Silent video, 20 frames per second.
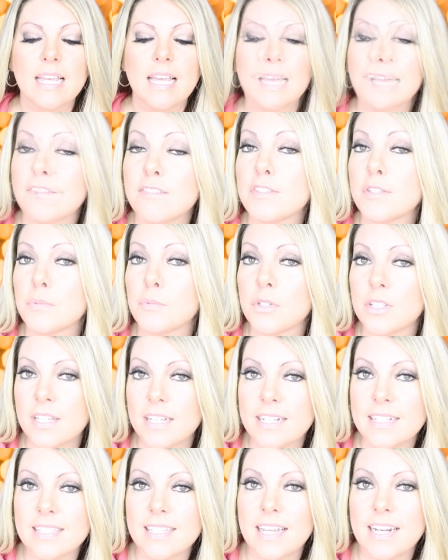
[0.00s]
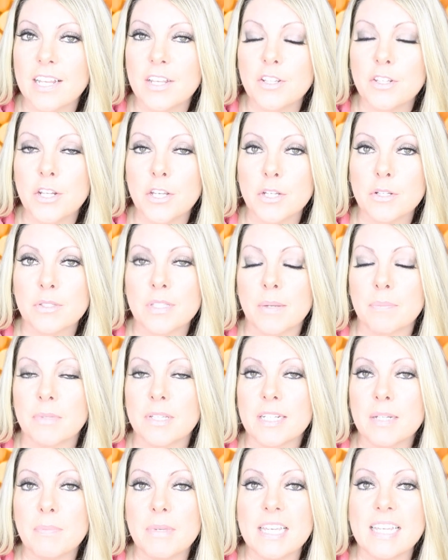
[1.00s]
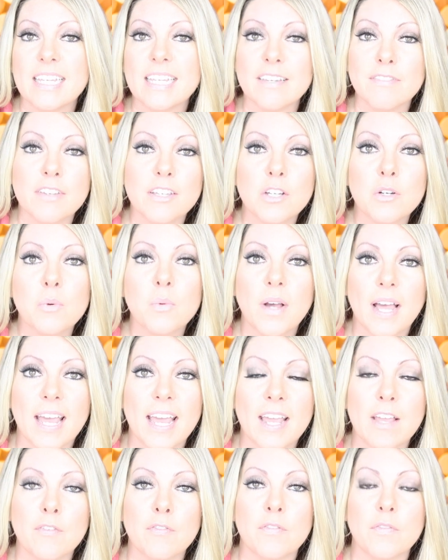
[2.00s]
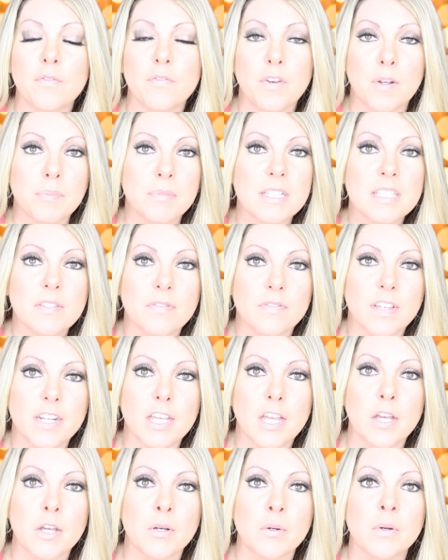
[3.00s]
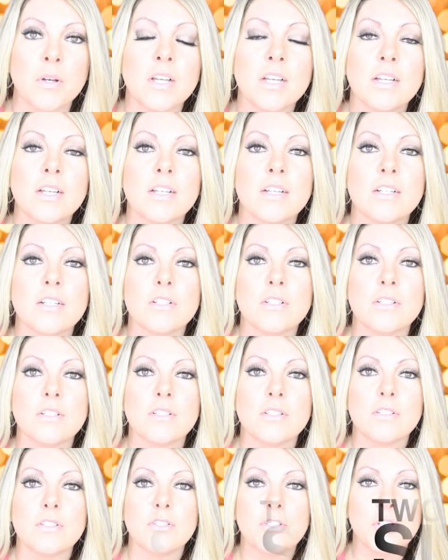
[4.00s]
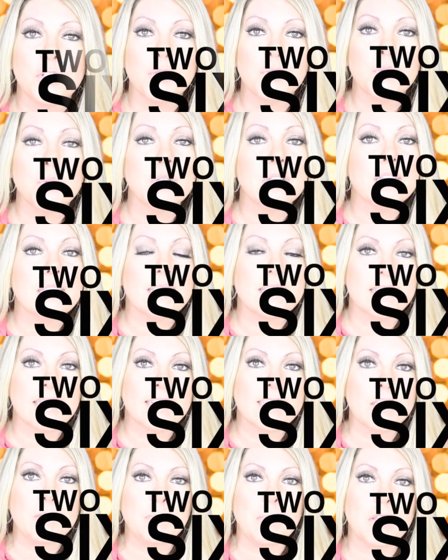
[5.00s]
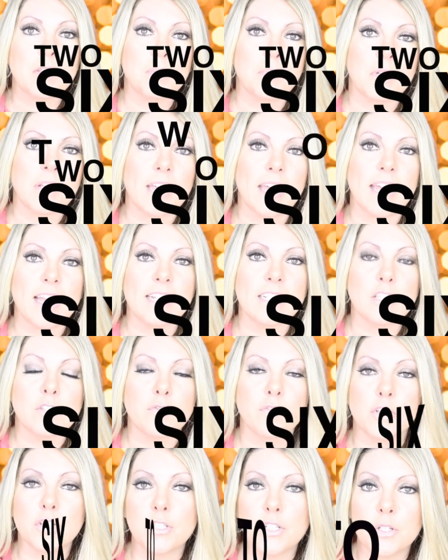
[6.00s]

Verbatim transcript: I have some really exciting news I'm gonna be giving away from this video two six-month plans for